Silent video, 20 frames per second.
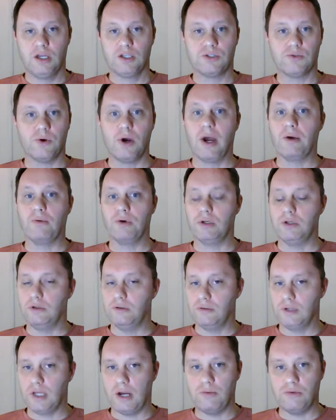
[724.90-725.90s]
So I
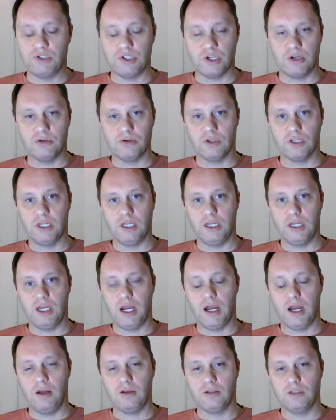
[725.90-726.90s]
would generally
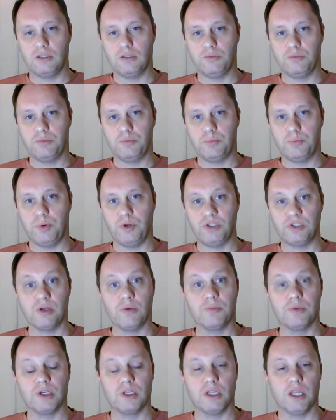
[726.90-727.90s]
put
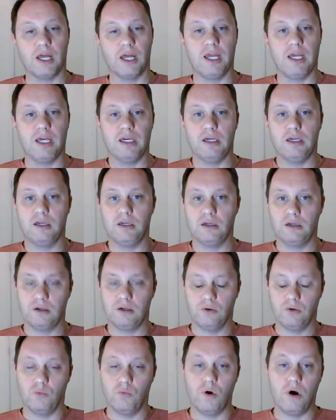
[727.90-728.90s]
something like
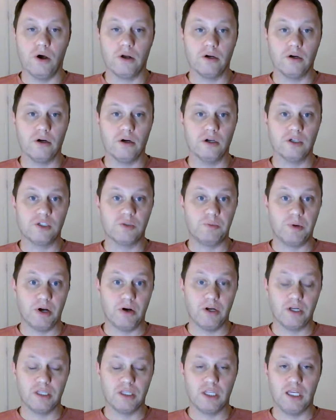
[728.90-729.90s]
water
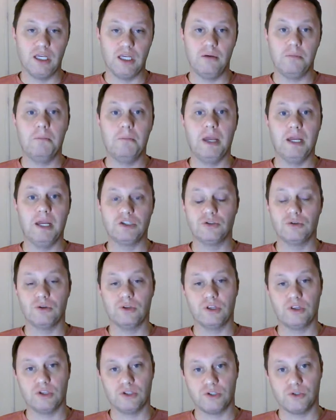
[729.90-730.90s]
sparingly, make sure
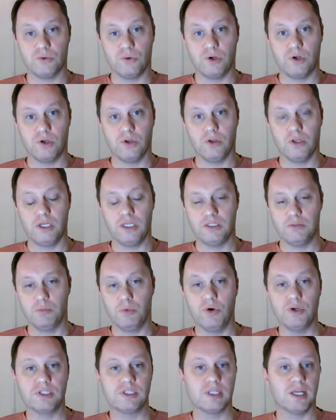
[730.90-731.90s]
that the soil is
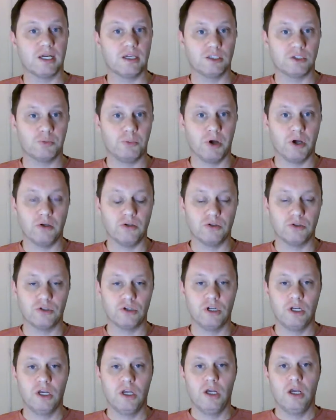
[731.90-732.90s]
moist like a
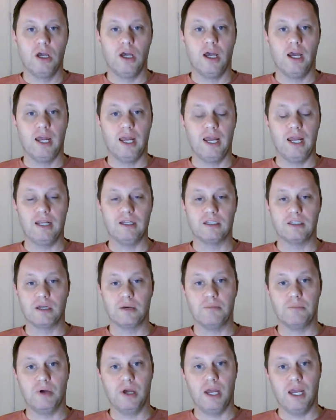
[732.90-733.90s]
sponge, and
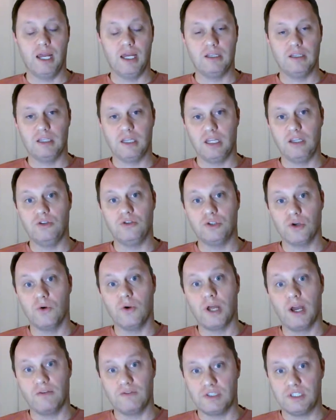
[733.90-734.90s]
and that you
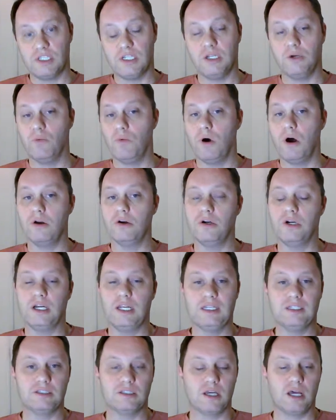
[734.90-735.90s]
don't have sitting water
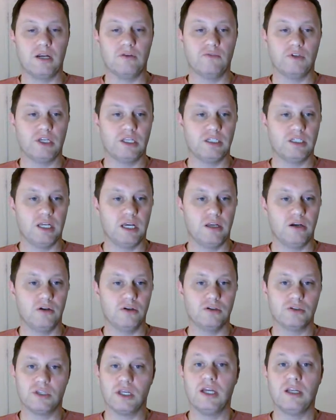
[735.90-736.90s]
inside of the
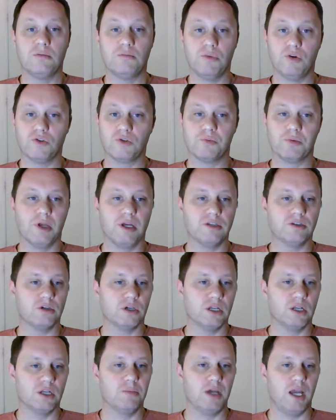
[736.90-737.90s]
containers. And most plants are
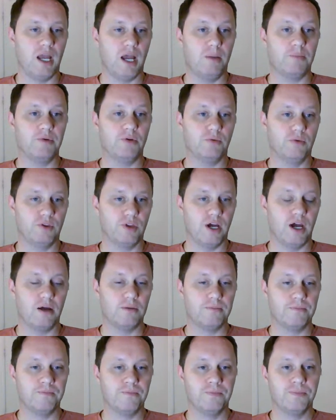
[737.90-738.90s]
going to be happy with
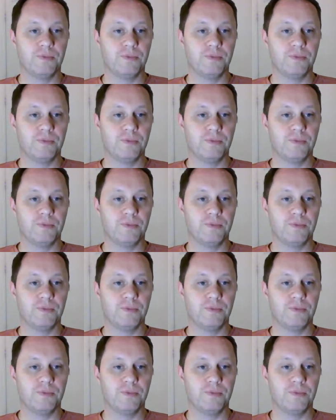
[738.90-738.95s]
that.